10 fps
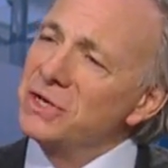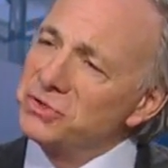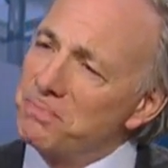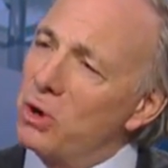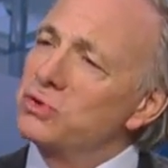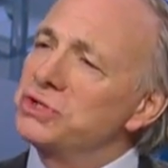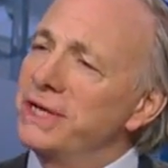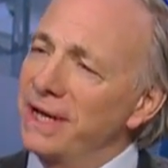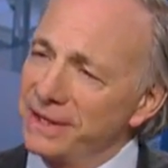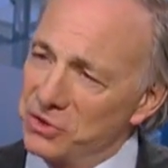is
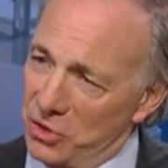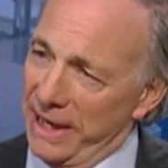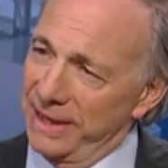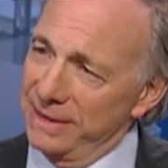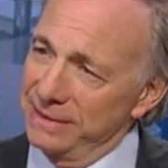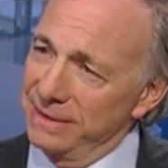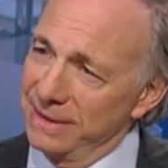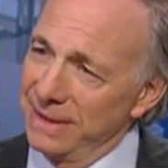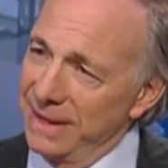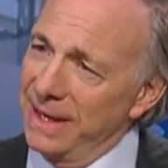mostly on credit.
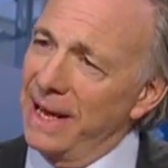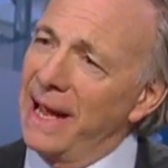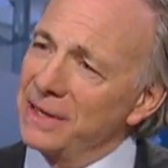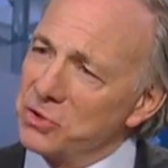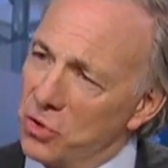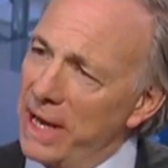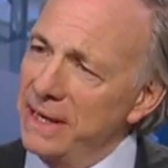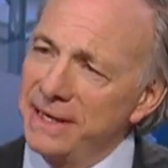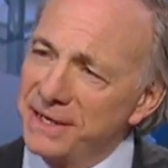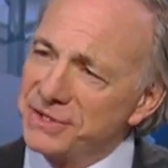And
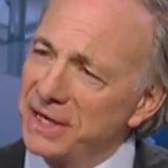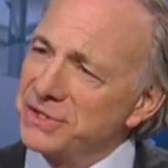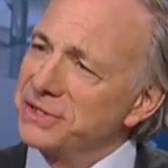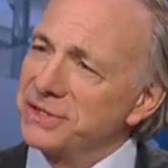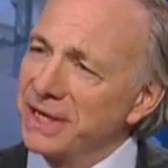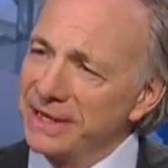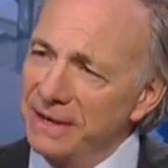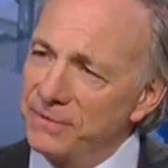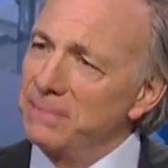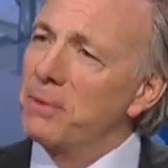credit is, as I say,
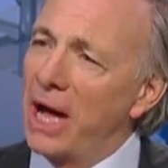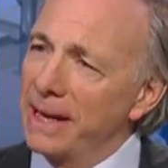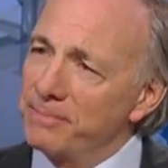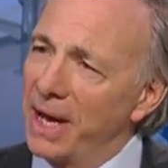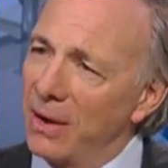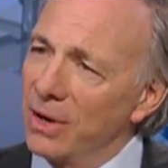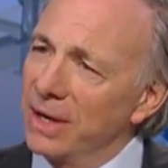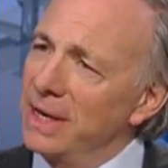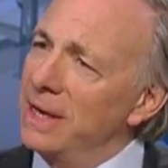giving buying power.